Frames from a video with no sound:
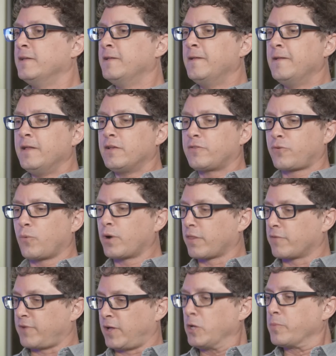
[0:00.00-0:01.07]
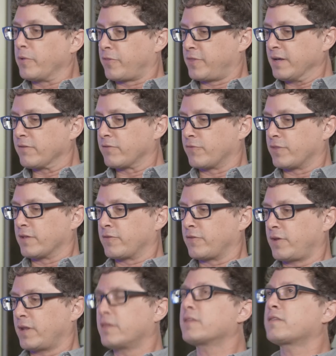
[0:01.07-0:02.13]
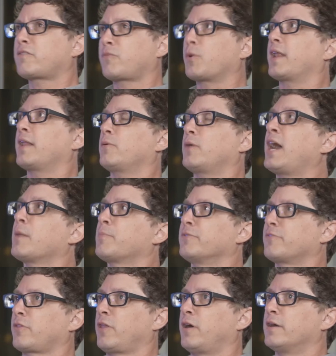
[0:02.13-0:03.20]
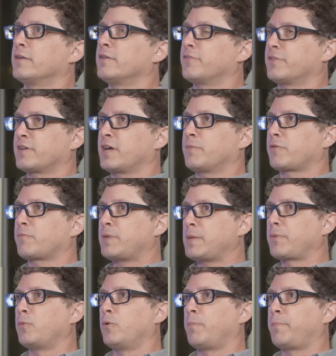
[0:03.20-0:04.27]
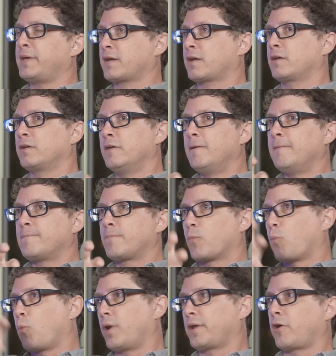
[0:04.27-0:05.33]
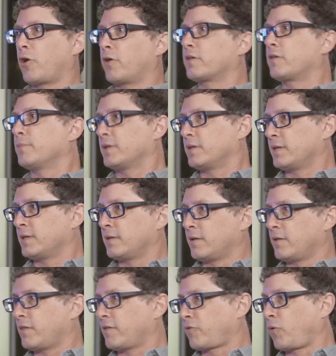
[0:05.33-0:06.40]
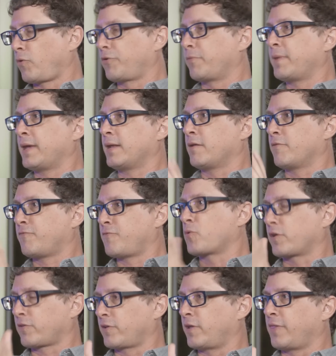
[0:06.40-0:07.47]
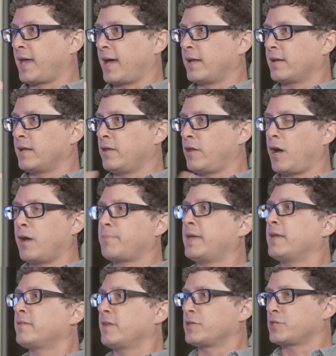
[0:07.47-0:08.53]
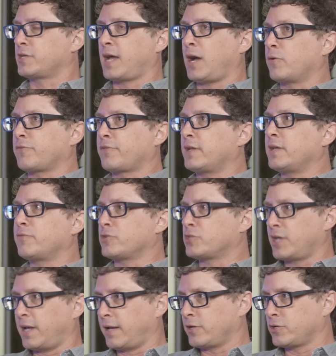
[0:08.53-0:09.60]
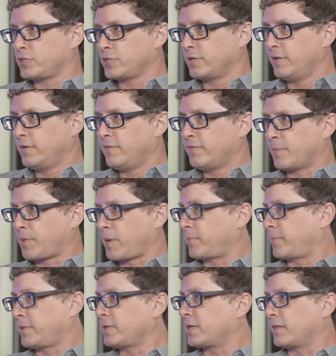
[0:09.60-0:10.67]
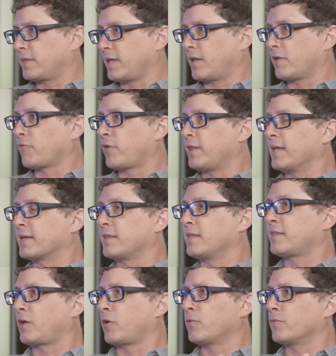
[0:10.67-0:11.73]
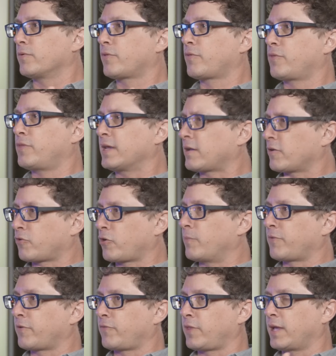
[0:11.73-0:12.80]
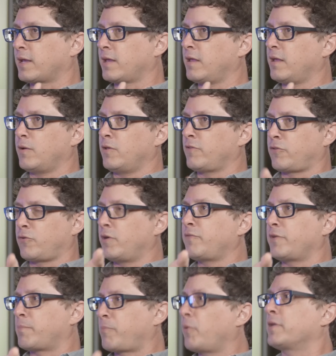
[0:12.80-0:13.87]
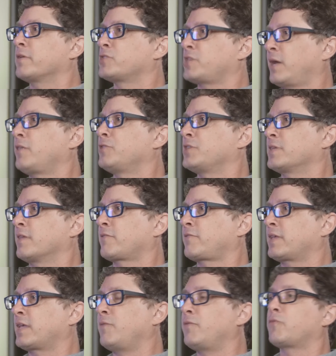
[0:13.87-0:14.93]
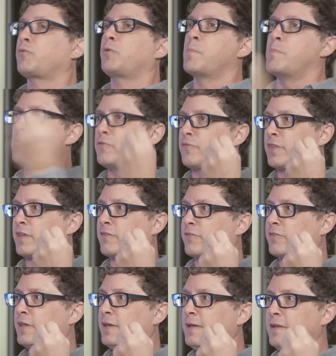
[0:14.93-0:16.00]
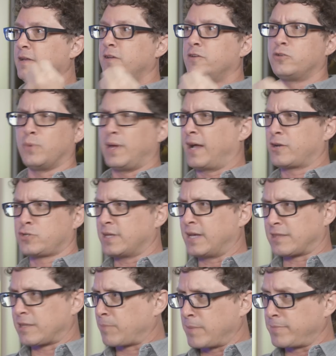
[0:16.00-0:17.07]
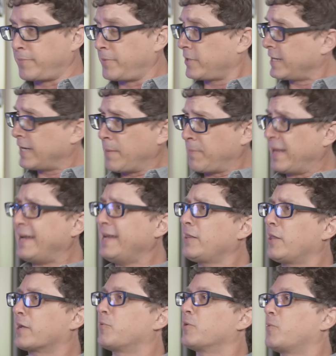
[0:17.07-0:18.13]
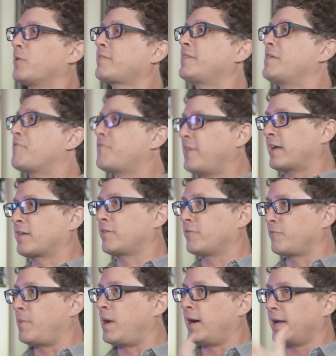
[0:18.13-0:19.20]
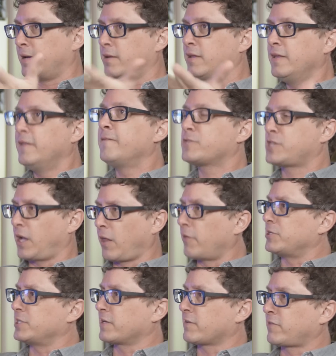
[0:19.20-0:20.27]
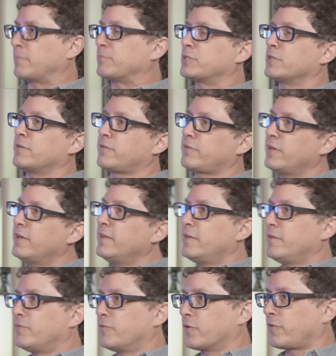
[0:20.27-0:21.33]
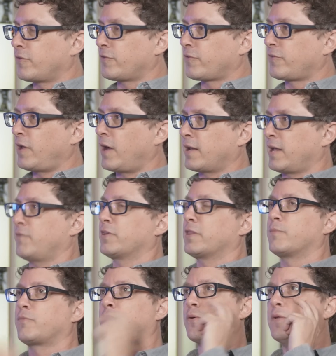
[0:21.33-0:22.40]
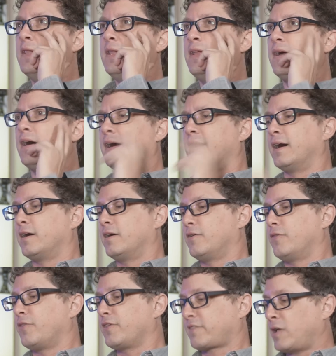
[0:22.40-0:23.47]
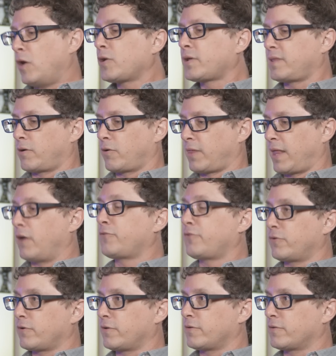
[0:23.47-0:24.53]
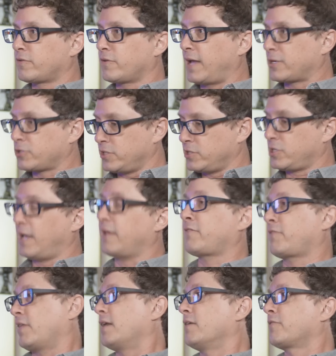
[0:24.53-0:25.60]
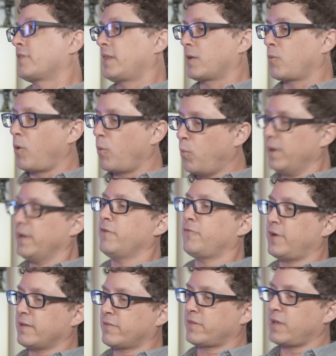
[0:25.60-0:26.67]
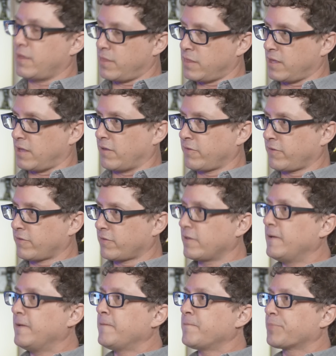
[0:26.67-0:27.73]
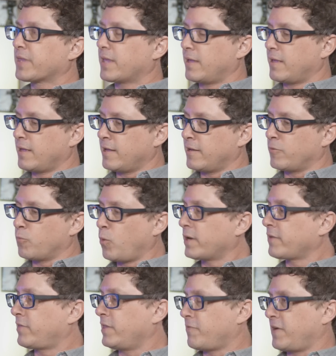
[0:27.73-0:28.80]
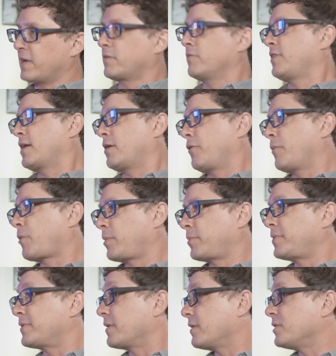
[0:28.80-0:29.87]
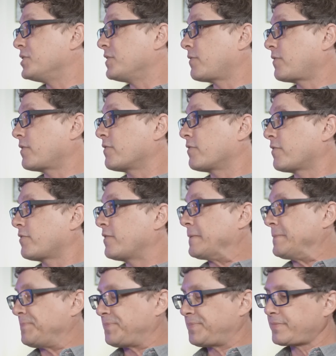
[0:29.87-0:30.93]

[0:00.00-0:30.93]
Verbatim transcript: Yeah. So one of the valuable things of this is and I think this is what happens a lot of the times that people will pick one argument in this whole debate and focus on that and not pay attention to how does that even change the probability in the end, right? Like they, they don't think in terms of like is there even a point in challenging this? Like even if we remove this, do we actually get the probability up any? Like what, what's the effect of my challenging assumptions versus not having them. So uh, this calculator allows you to, to actually test that, say like, well, what if I say this? And what is the effect of that on the probability that Jesus existed?